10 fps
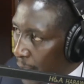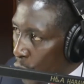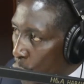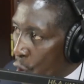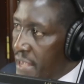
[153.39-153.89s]

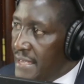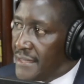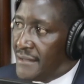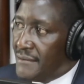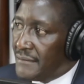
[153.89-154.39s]

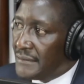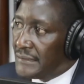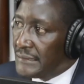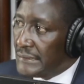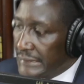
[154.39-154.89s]
going
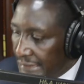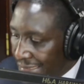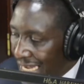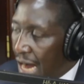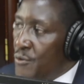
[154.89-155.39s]

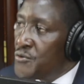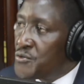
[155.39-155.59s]
down